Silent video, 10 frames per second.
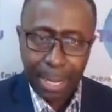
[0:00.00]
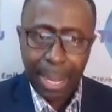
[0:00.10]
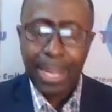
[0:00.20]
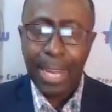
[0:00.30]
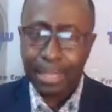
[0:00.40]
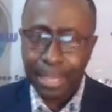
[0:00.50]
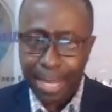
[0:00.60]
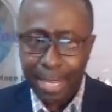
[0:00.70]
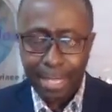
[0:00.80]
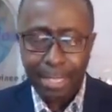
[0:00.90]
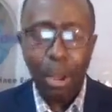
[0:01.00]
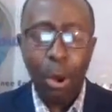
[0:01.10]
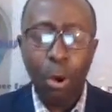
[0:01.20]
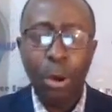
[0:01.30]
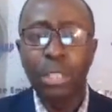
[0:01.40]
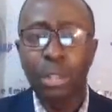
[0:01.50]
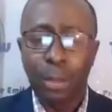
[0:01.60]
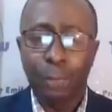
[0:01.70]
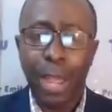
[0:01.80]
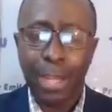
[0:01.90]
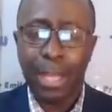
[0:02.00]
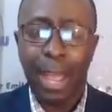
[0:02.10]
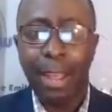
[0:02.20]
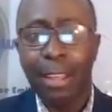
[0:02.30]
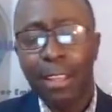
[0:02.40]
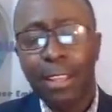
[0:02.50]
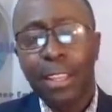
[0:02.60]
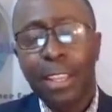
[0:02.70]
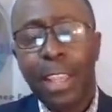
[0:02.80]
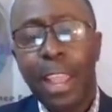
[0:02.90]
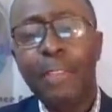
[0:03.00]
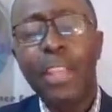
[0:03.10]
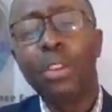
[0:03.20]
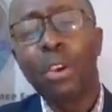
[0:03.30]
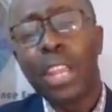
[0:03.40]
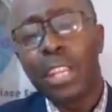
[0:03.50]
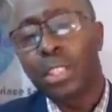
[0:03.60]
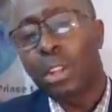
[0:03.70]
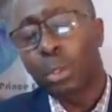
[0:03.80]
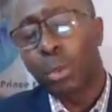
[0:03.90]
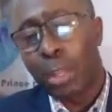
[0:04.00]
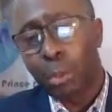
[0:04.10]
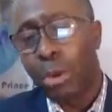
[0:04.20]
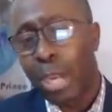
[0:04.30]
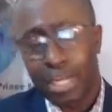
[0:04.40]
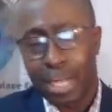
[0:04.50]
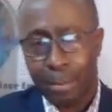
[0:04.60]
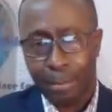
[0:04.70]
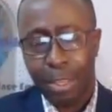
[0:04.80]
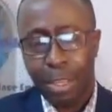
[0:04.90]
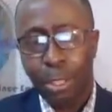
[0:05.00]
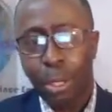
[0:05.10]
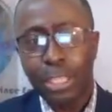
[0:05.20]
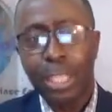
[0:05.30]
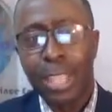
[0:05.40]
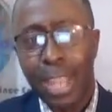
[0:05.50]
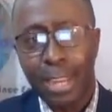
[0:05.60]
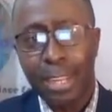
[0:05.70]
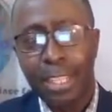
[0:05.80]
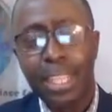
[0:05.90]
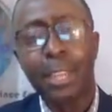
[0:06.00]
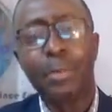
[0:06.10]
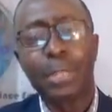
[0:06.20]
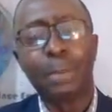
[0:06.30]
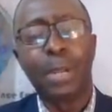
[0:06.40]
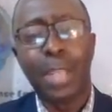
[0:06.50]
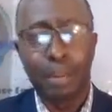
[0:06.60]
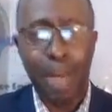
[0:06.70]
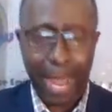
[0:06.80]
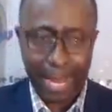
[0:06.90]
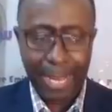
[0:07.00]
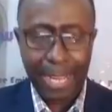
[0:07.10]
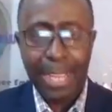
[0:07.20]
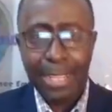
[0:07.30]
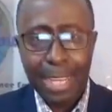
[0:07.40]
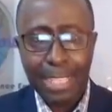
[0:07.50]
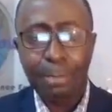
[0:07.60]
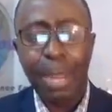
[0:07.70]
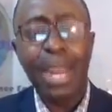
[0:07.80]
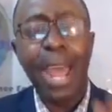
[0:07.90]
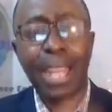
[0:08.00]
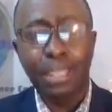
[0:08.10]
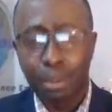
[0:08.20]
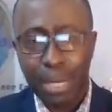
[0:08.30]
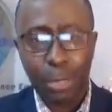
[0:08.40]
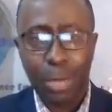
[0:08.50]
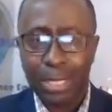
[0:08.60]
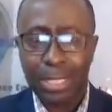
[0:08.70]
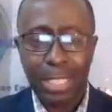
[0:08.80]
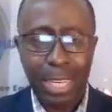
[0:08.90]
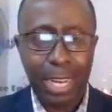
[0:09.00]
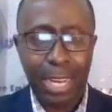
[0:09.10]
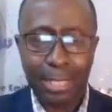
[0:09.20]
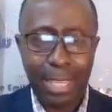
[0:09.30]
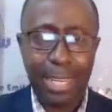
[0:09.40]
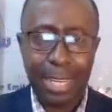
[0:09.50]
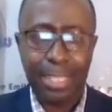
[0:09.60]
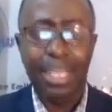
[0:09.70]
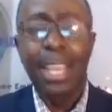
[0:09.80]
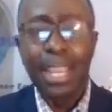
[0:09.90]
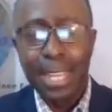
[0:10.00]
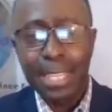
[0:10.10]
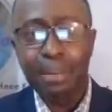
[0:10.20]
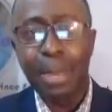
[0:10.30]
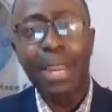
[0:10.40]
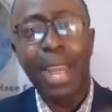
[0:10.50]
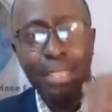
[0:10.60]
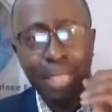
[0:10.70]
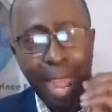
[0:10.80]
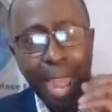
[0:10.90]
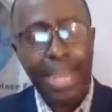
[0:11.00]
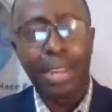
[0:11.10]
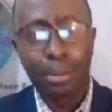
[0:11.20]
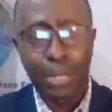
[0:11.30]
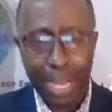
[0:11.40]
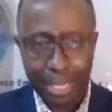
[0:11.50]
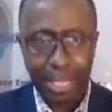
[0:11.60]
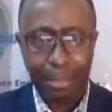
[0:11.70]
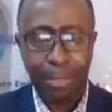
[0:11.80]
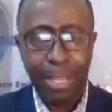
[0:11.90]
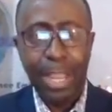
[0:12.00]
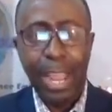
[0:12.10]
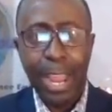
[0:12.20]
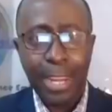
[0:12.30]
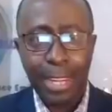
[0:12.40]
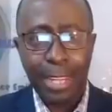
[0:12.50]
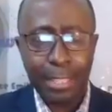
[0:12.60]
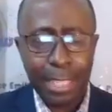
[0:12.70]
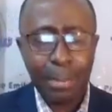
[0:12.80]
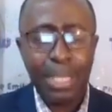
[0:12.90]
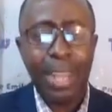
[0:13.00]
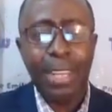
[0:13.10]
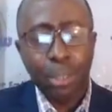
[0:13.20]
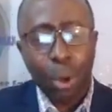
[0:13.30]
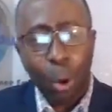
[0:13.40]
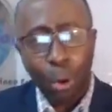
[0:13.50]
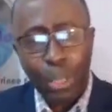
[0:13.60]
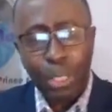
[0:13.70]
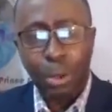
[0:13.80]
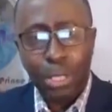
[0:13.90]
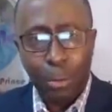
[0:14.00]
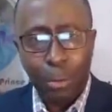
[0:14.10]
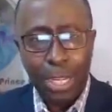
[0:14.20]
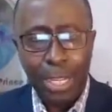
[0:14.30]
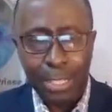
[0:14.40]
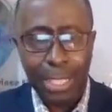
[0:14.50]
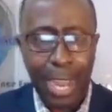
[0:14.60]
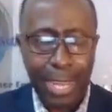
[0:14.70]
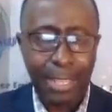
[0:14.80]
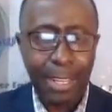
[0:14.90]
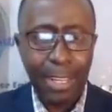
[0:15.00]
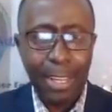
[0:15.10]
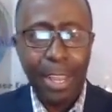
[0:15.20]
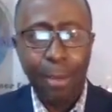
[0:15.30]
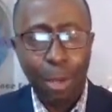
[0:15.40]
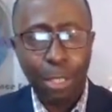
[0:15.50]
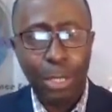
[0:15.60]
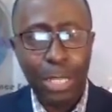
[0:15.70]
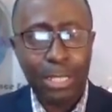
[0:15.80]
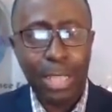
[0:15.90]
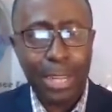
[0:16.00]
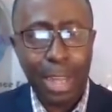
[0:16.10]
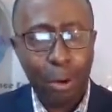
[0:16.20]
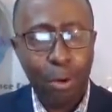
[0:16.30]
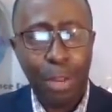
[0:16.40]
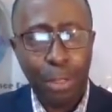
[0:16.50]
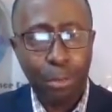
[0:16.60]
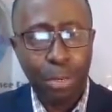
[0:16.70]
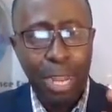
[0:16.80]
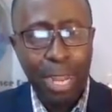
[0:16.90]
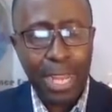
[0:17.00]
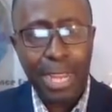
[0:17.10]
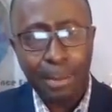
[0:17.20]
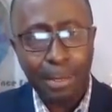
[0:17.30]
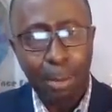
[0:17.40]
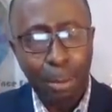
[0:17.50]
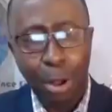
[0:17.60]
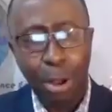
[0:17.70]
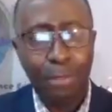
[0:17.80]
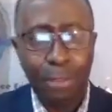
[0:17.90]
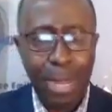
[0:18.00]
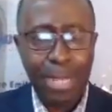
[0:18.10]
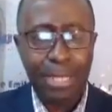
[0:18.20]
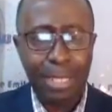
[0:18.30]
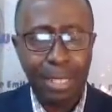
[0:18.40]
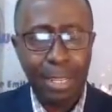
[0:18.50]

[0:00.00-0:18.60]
And I said this owing to the fact that even though insults were thrown at him, not a day did he respond back. This man had to be strategic, and I said it. This man had an objective, and it seems like he's always on the winning side. He was on the side that overthrew the inept Momo government.